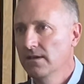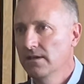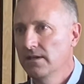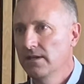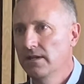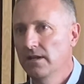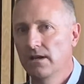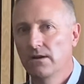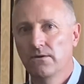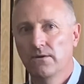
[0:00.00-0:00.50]

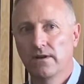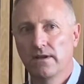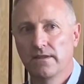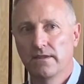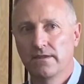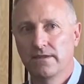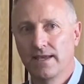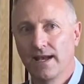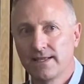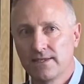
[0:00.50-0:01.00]
You know,
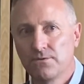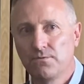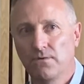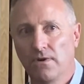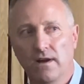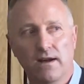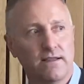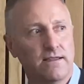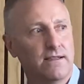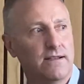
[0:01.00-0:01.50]
that's
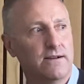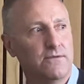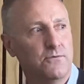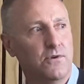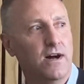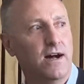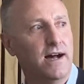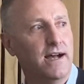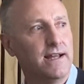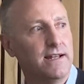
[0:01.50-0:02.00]
what
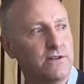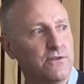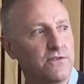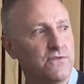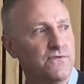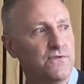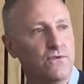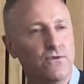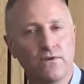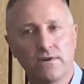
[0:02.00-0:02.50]
I look
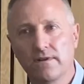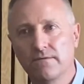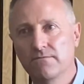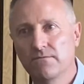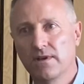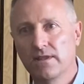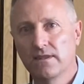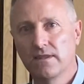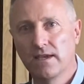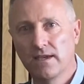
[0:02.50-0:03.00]
for. And
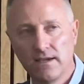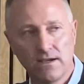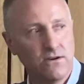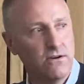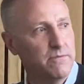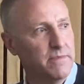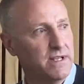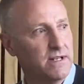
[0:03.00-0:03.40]
when they come